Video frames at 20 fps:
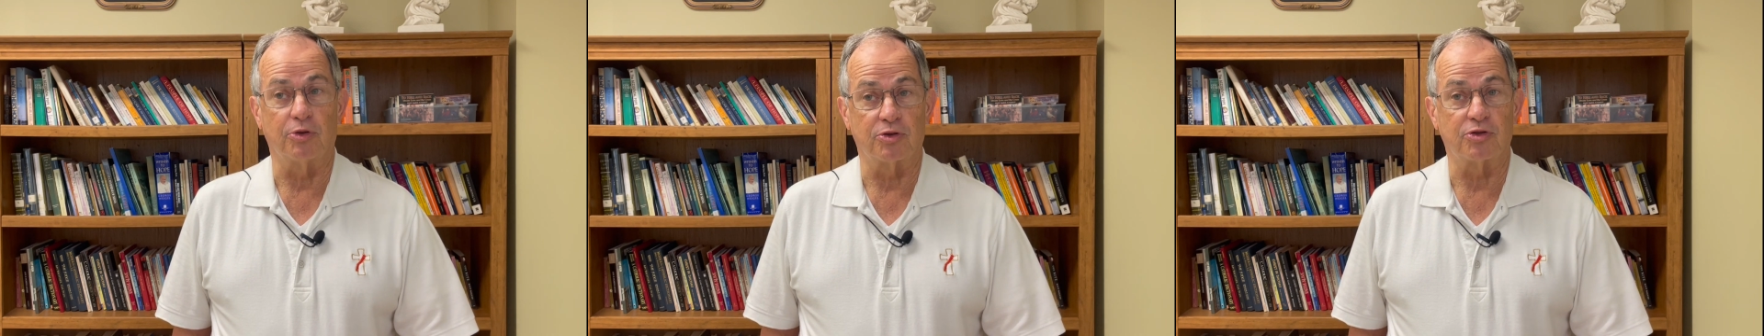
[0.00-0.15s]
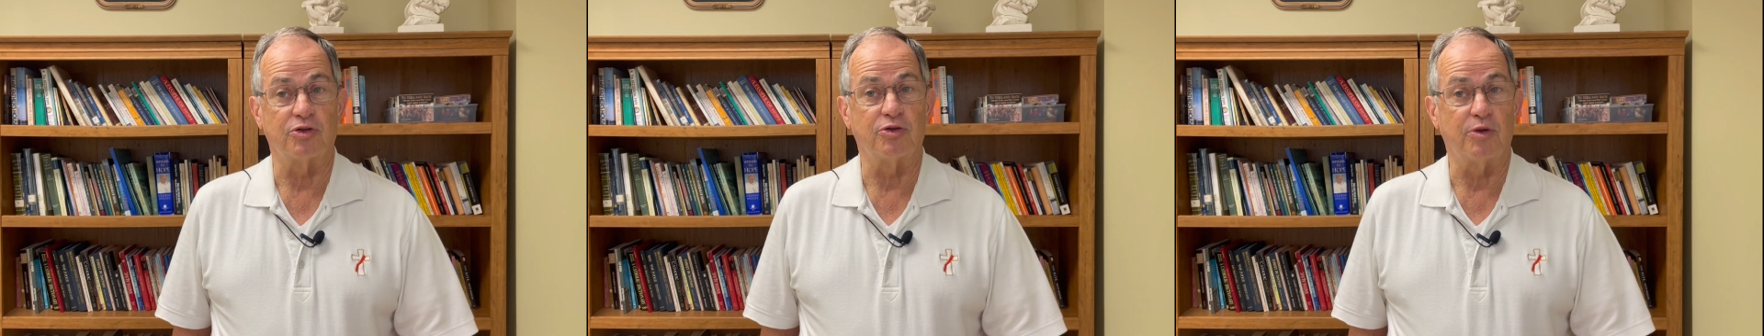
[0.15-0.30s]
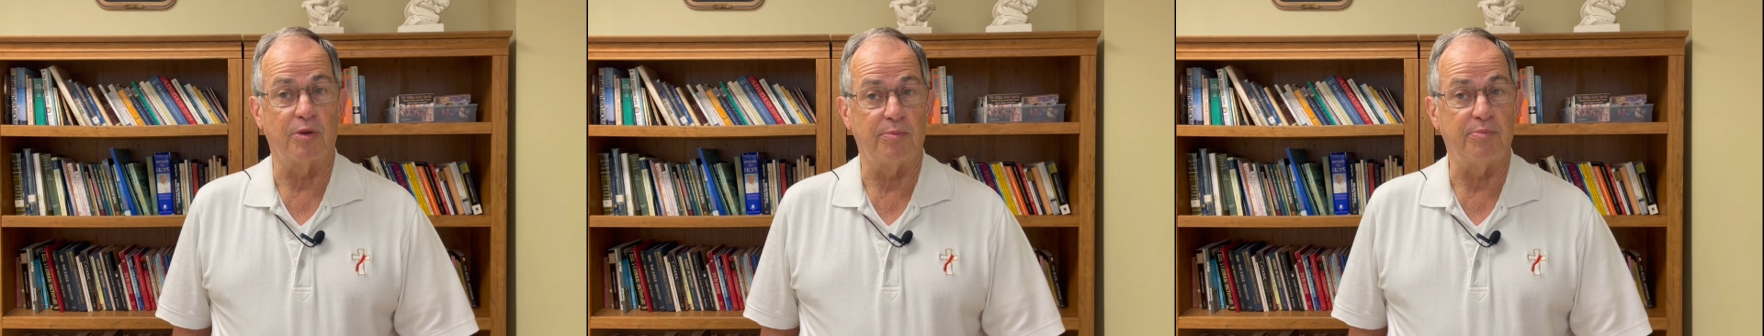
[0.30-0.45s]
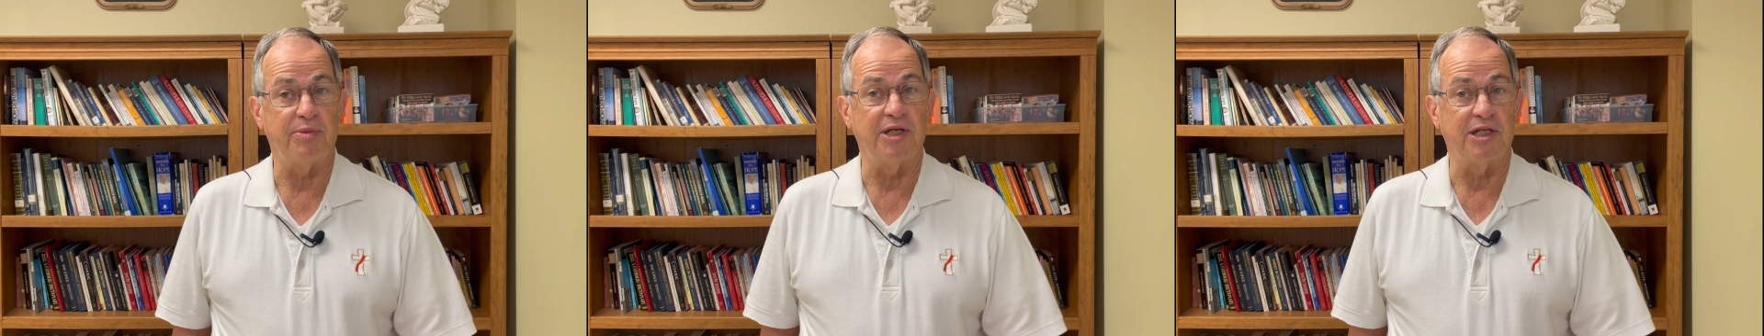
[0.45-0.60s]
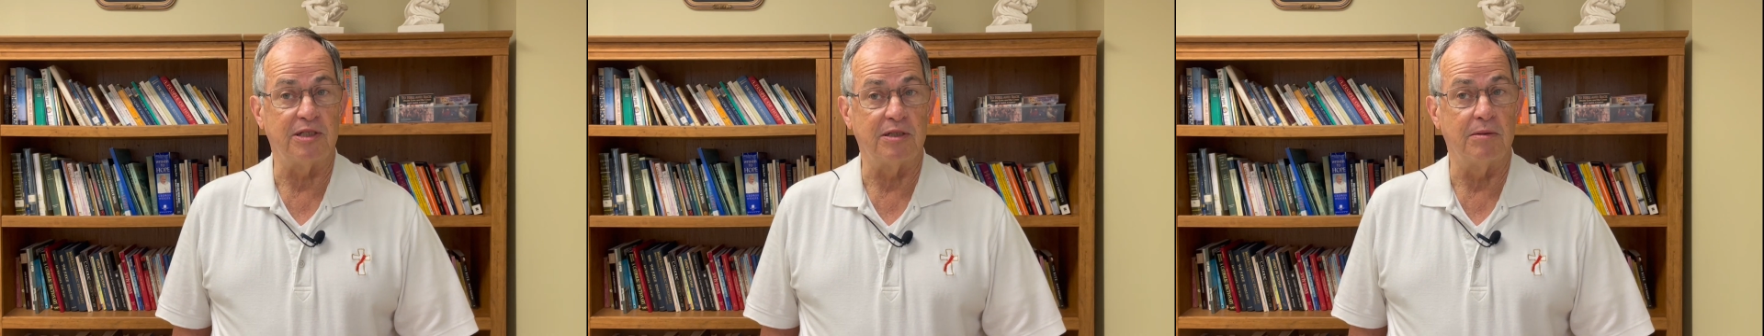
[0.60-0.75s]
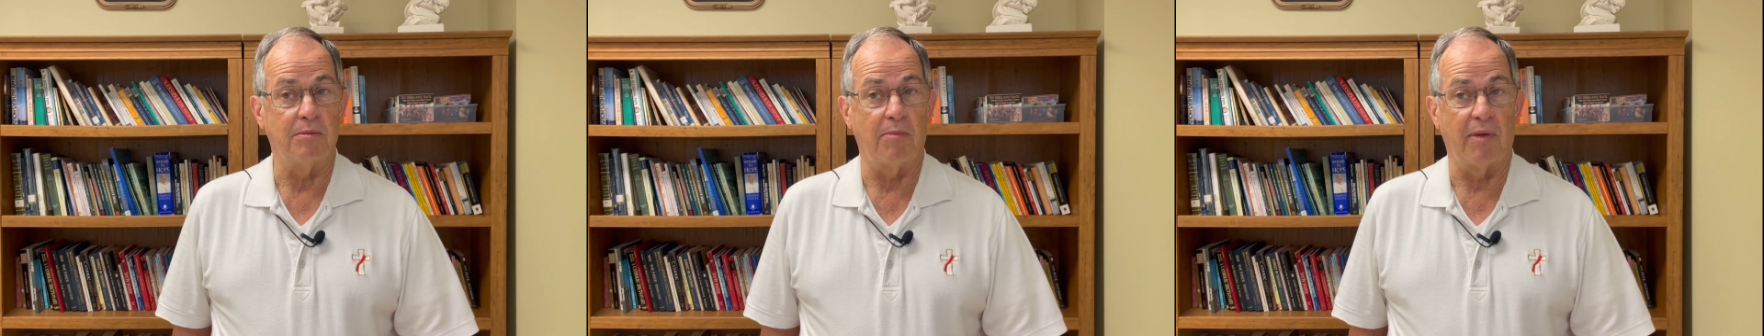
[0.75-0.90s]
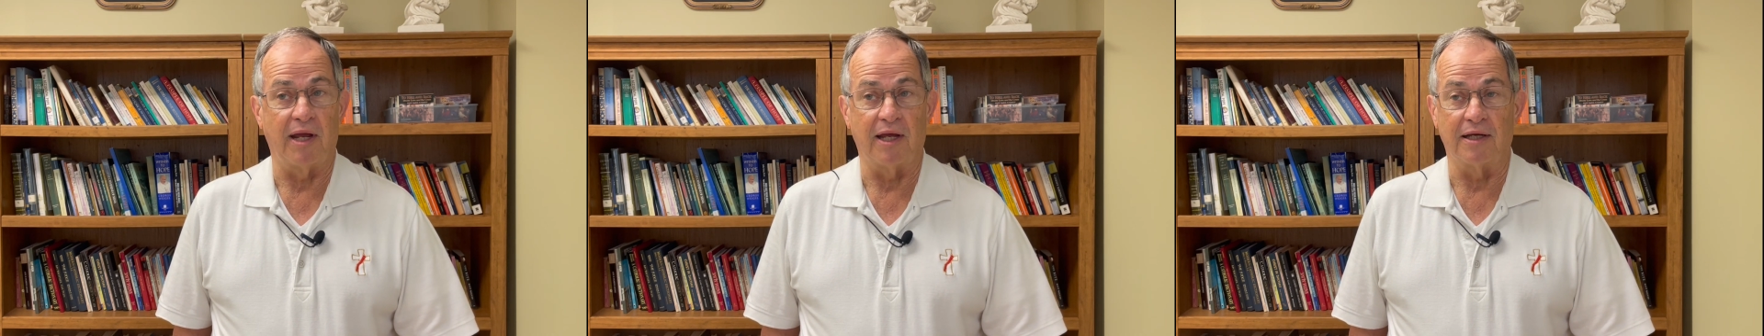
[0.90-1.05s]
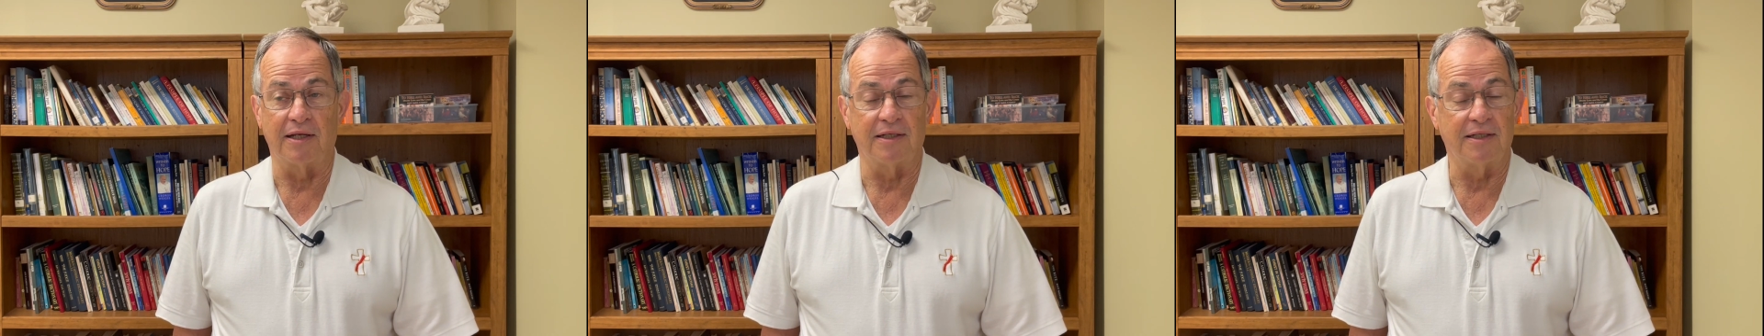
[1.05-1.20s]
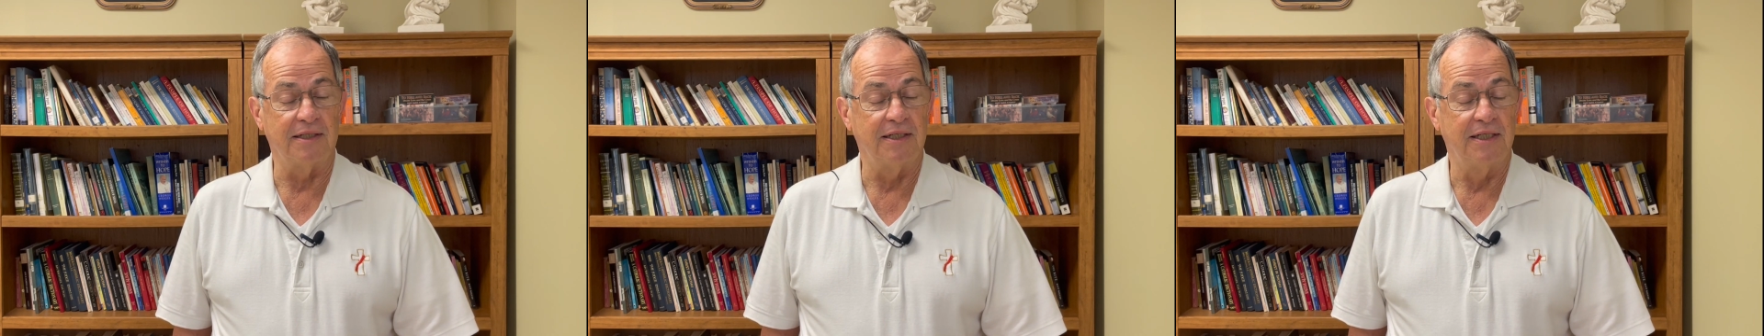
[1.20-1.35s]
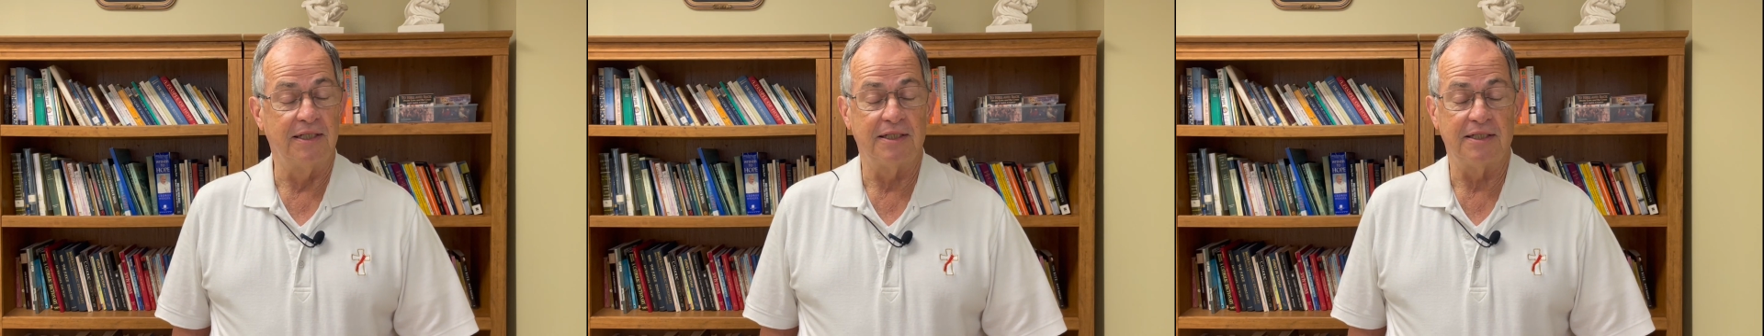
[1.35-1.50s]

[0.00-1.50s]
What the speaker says: to the beaten man,